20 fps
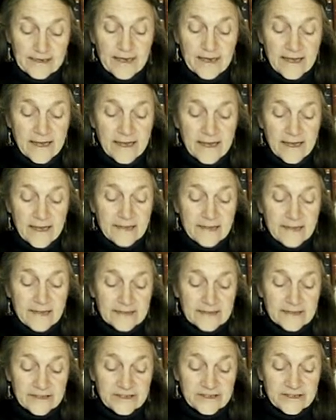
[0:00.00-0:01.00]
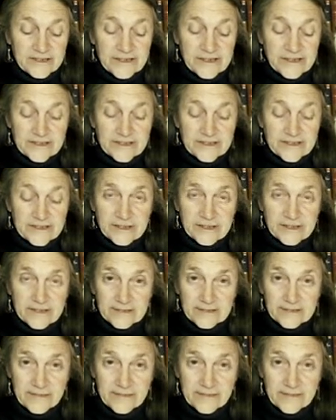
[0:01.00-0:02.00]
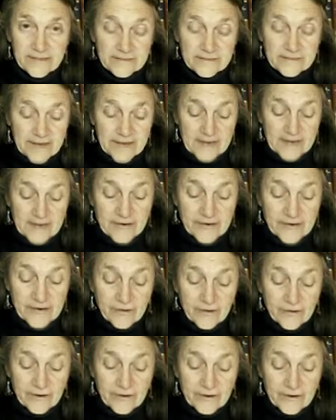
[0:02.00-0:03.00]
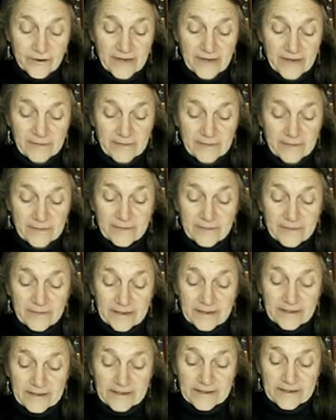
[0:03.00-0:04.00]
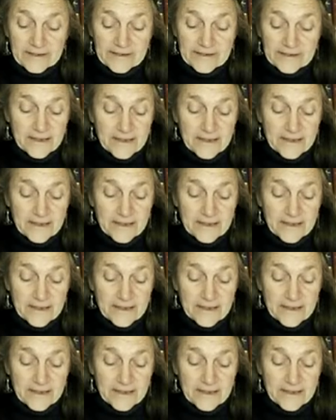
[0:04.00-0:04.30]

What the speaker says: and education that develops higher order capabilities,